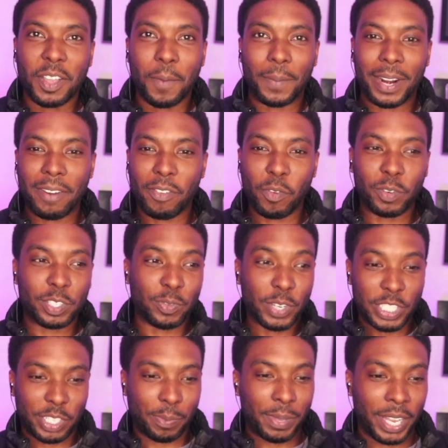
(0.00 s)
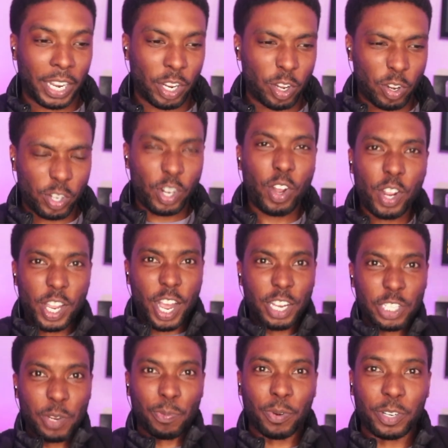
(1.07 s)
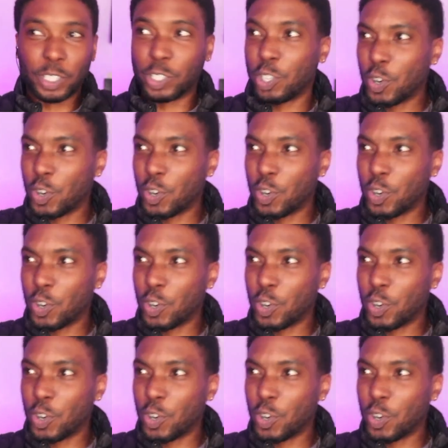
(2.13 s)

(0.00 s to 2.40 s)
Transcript: But everyone wants to be like, oh no, yeah, I support you.